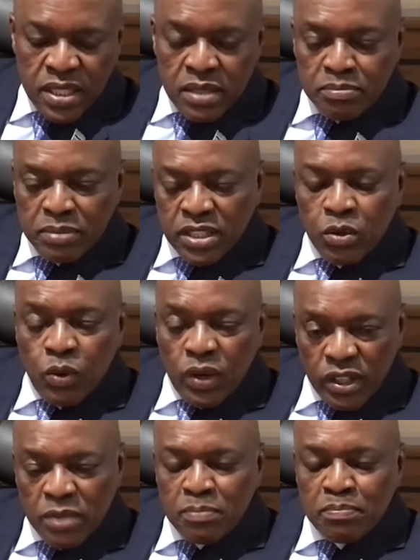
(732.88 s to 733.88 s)
But one
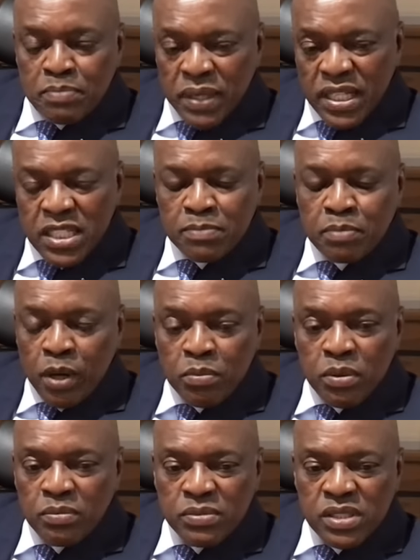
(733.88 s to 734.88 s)
of the biggest
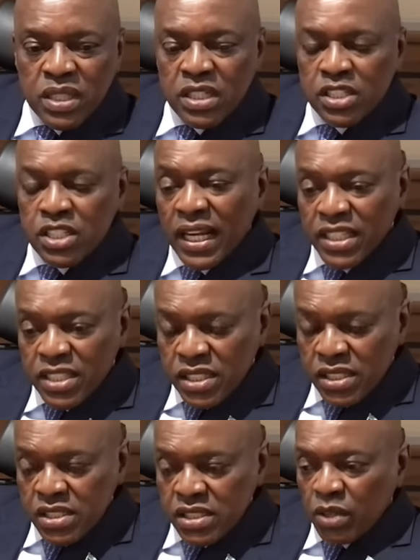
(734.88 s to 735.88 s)
problems and
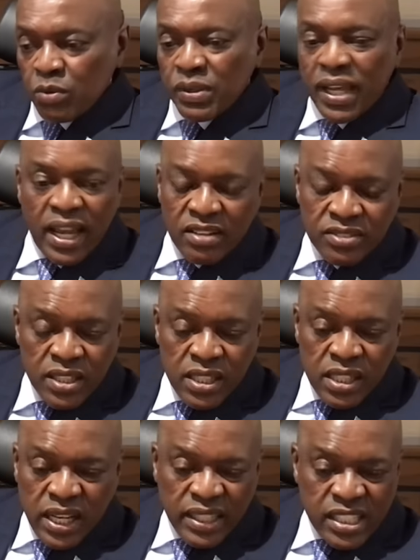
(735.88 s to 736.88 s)
challenges that we have,
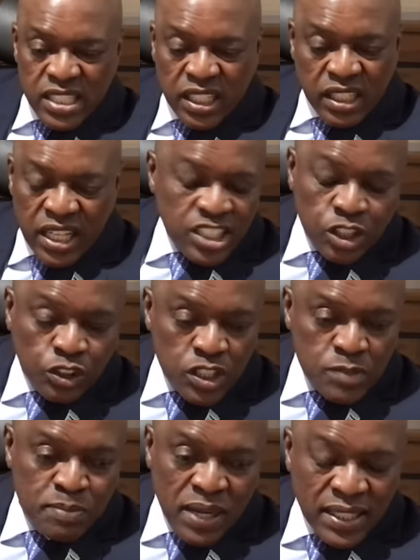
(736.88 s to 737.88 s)
and it cuts
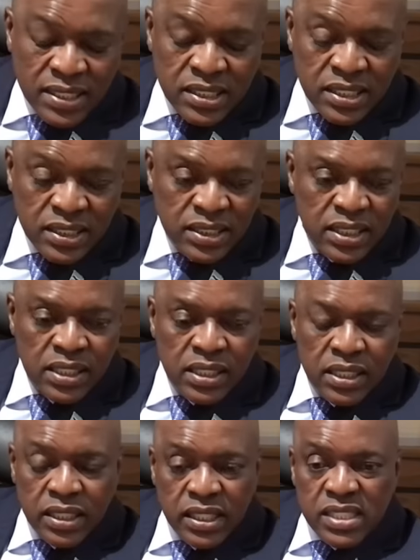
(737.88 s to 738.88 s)
across parties,
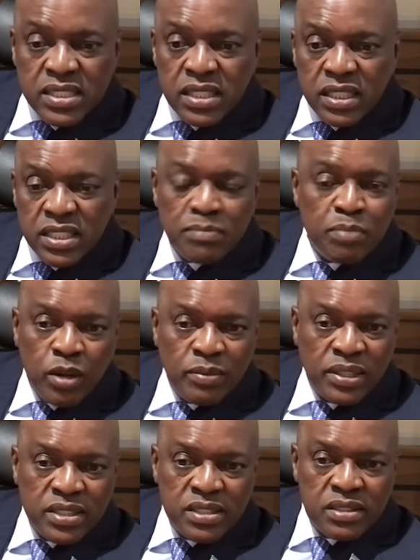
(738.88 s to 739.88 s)
is is
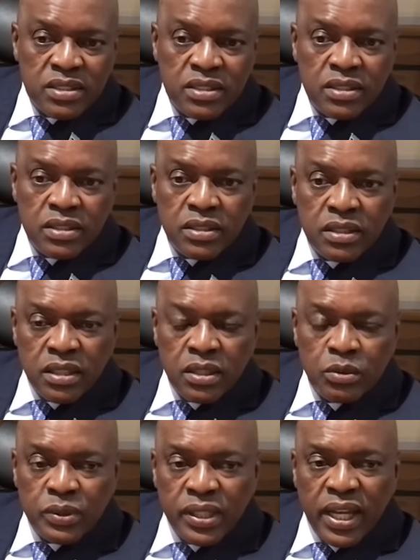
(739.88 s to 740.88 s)
employment.
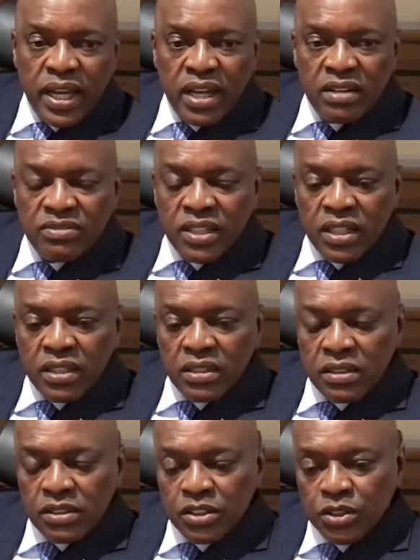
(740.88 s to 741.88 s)
Uh, we have, uh,
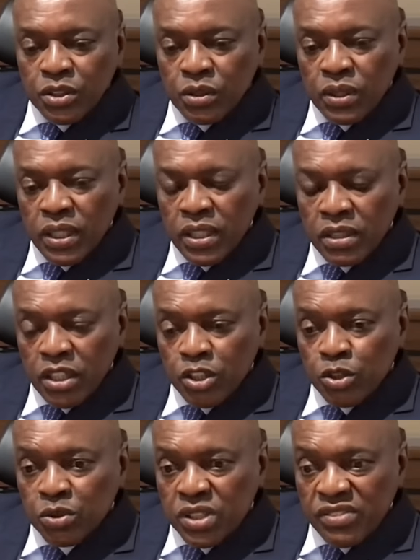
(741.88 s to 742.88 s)
you know, a
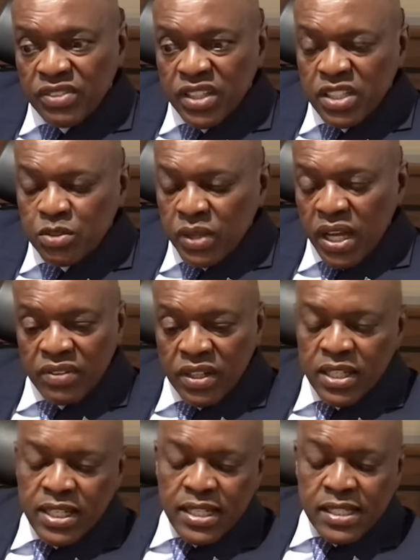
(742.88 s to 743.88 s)
youth dividend. We have
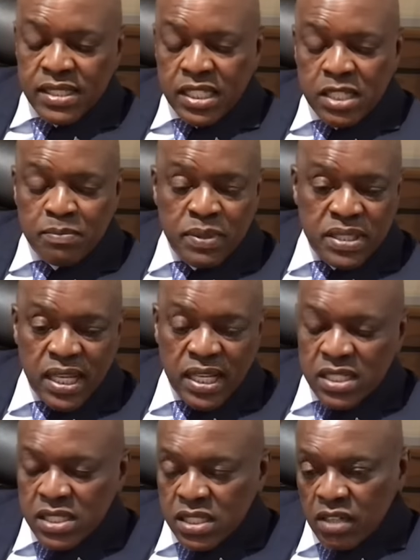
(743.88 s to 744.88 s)
a
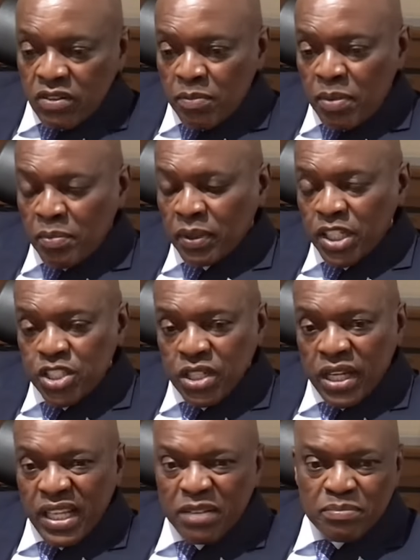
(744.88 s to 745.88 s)
60% of our population
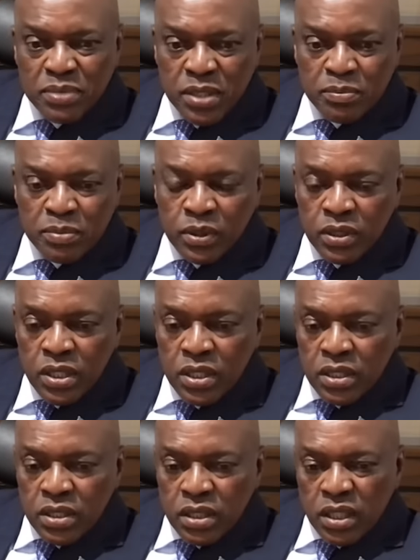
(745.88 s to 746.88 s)
are young people.
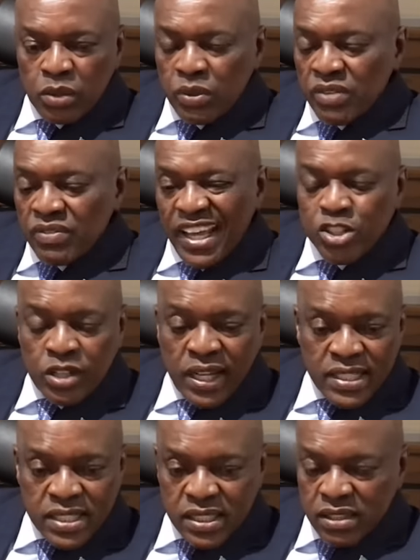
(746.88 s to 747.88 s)
Uh, we've
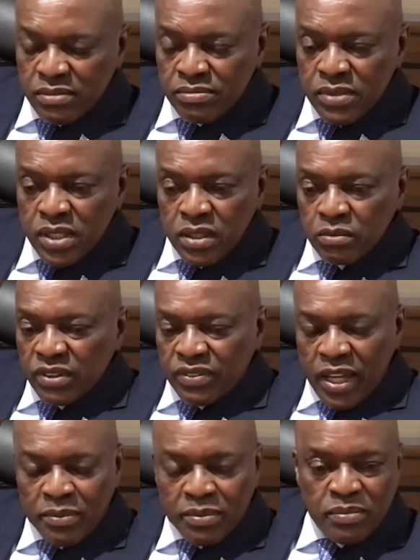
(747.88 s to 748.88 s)
educated them. We've
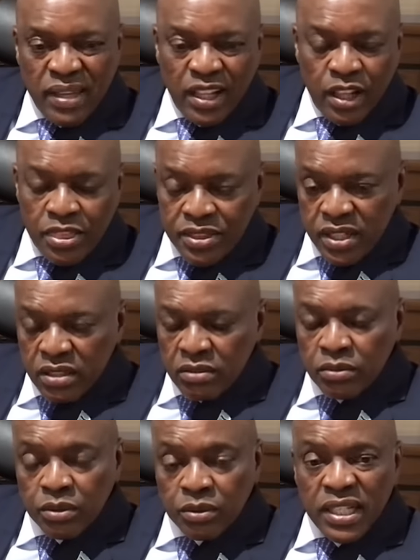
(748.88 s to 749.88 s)
kept them healthy
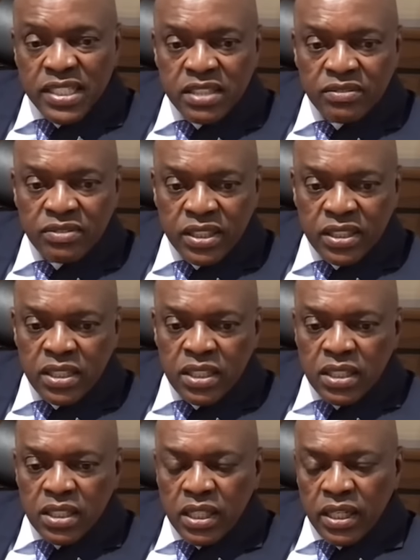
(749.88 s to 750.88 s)
relatively,
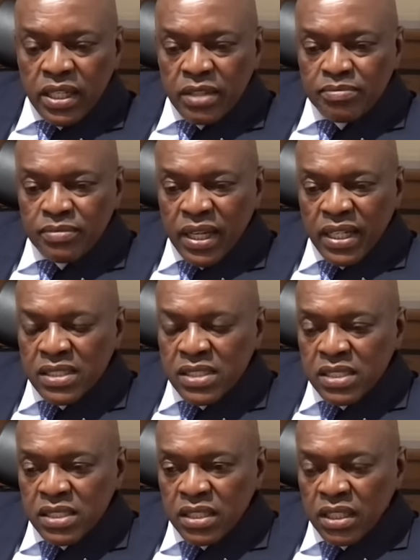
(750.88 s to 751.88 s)
um,
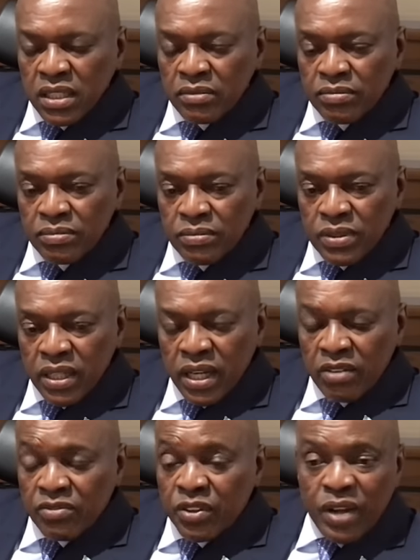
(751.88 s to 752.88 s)
and uh,
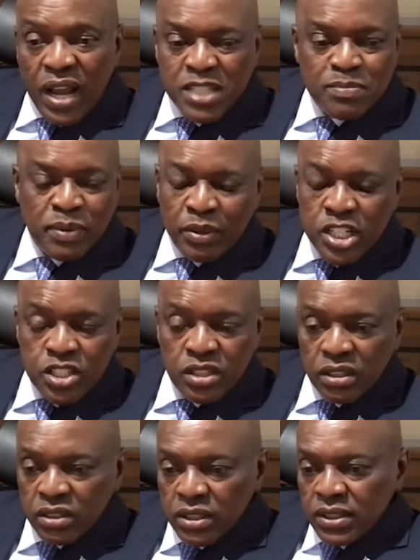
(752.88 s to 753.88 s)
they're very
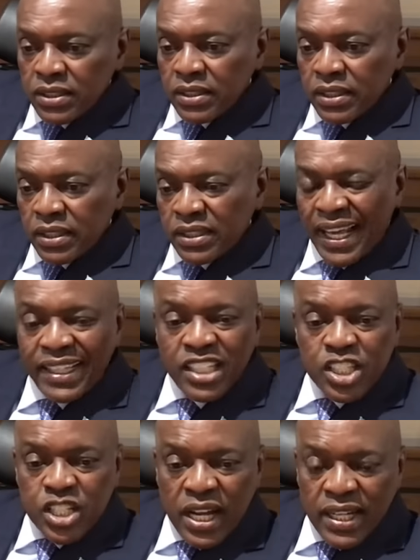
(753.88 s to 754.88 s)
aspirational uh, they're
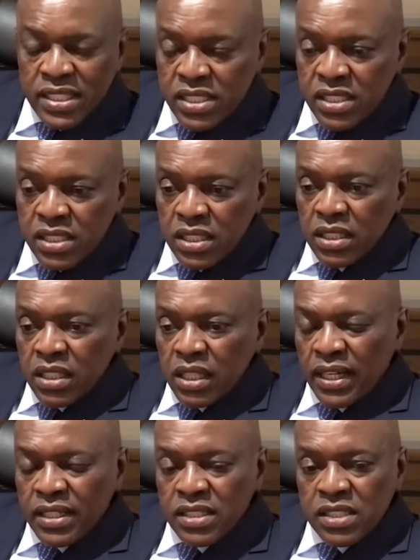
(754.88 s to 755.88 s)
energized,
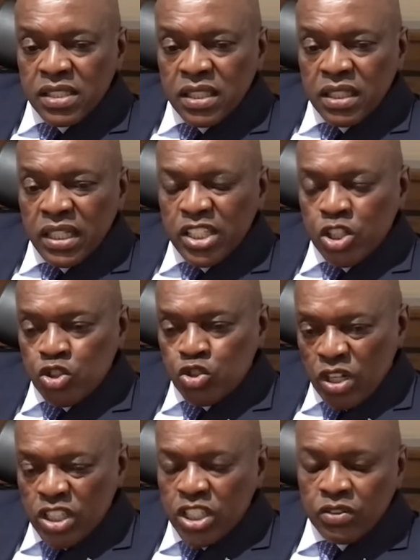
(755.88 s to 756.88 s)
and it's a
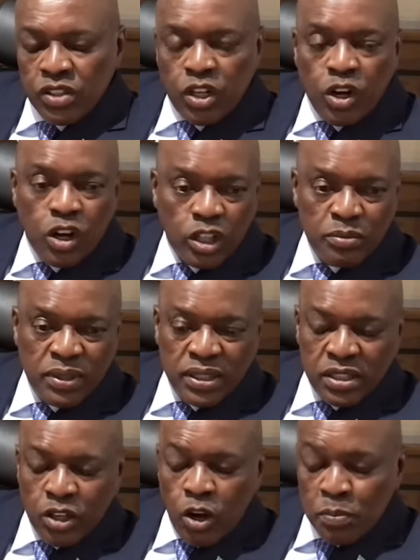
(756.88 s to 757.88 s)
structure of the economy,
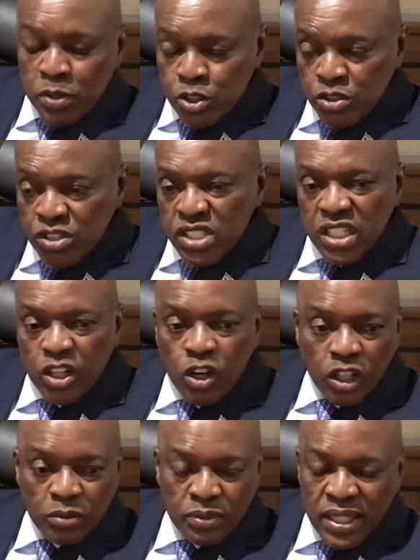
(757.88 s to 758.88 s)
the opportunities in the
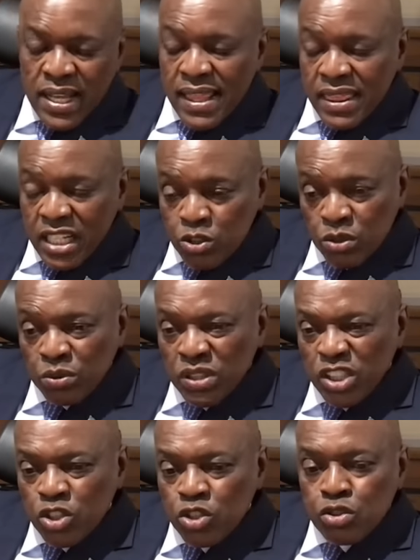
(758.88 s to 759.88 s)
economy. That's what we
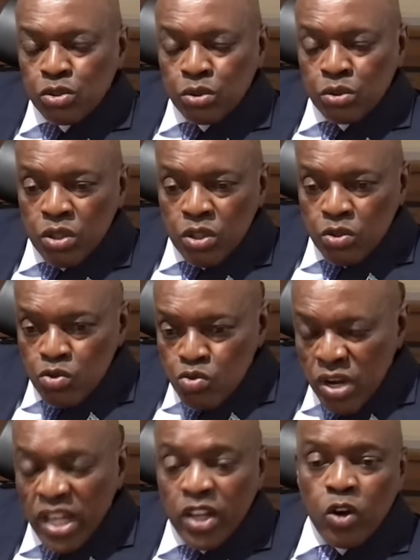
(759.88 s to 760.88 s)
need to
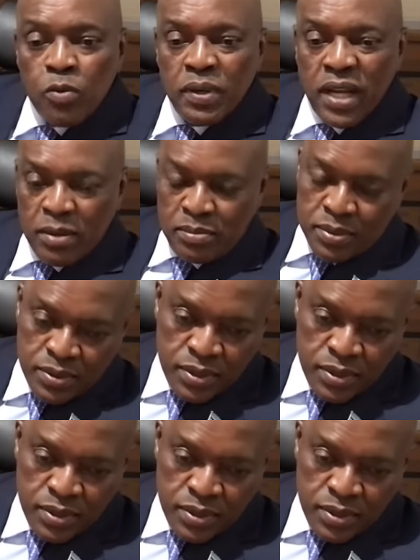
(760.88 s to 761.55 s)
really open up.